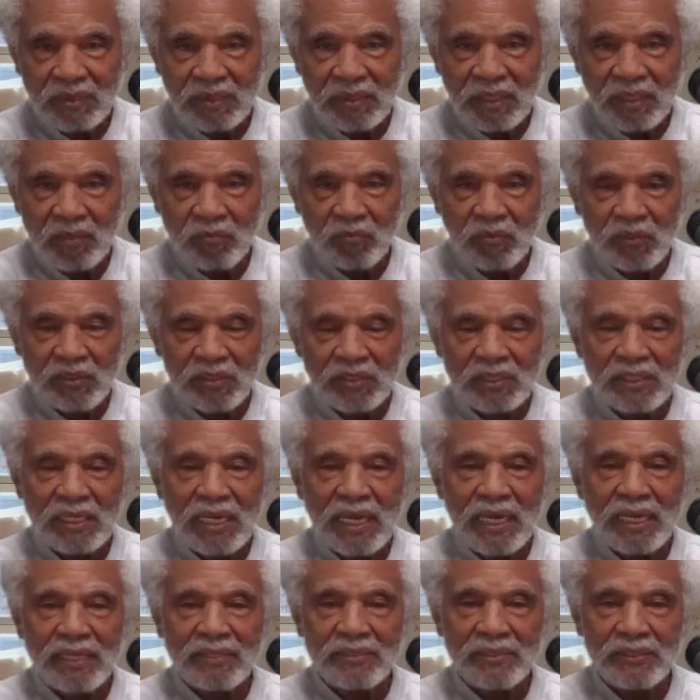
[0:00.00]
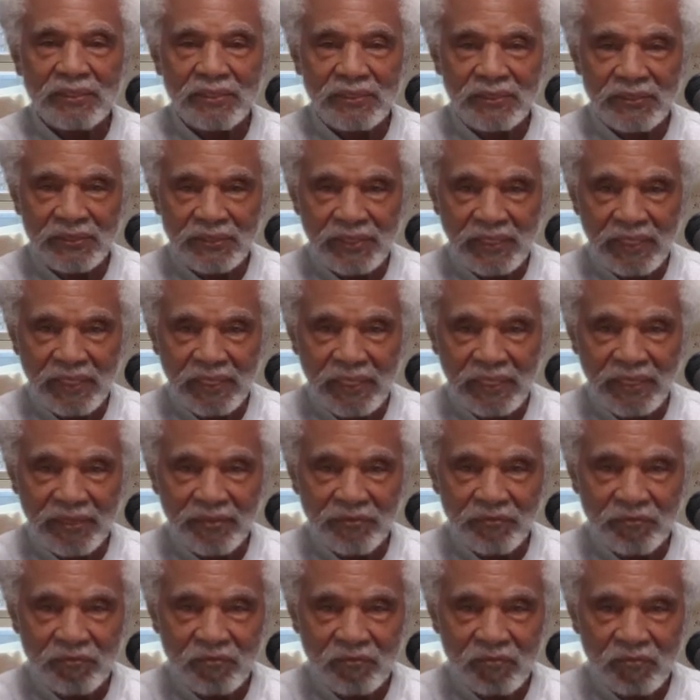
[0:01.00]
in what scientists say
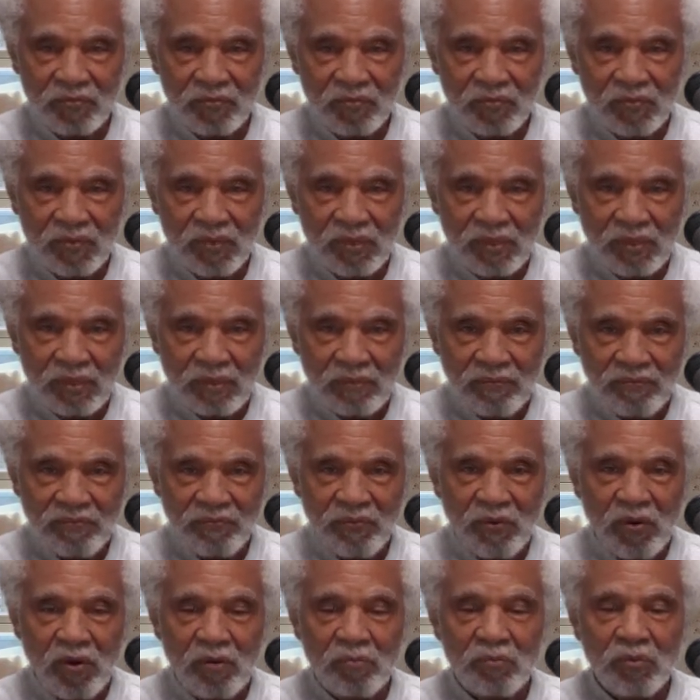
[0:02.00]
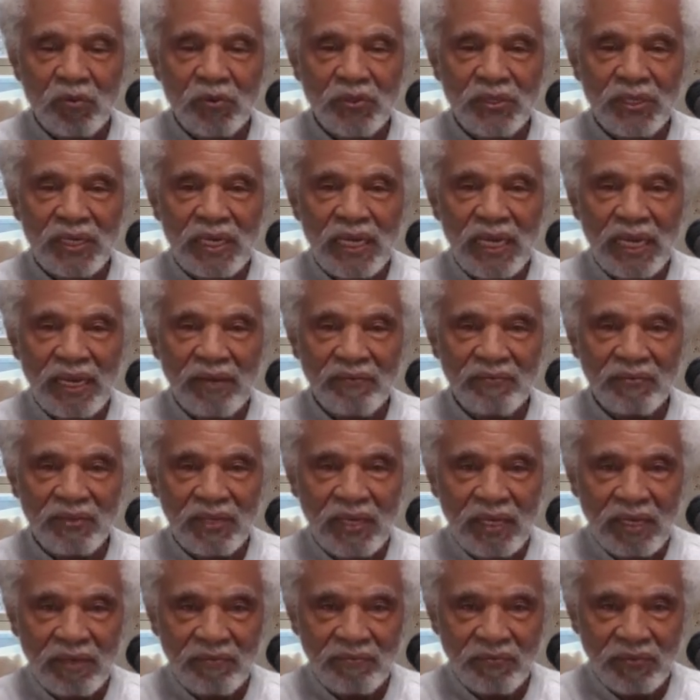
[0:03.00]
far more than I have
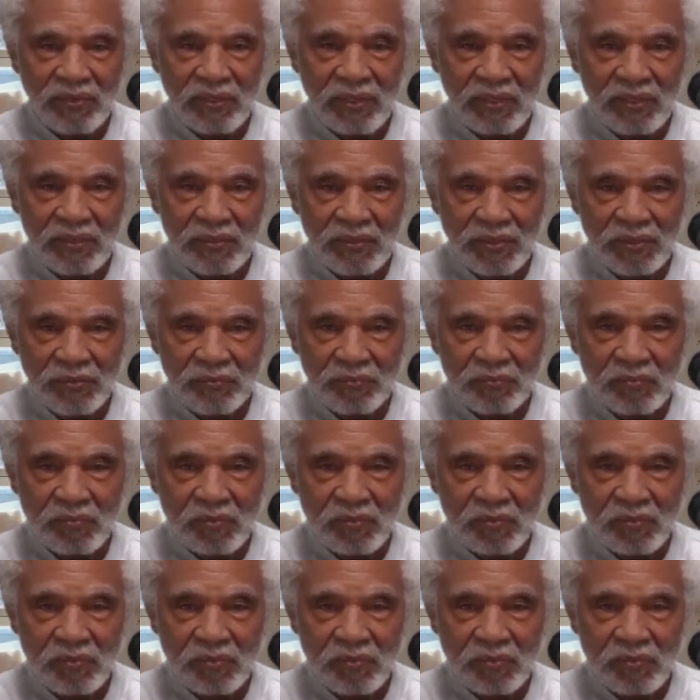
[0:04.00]
confidence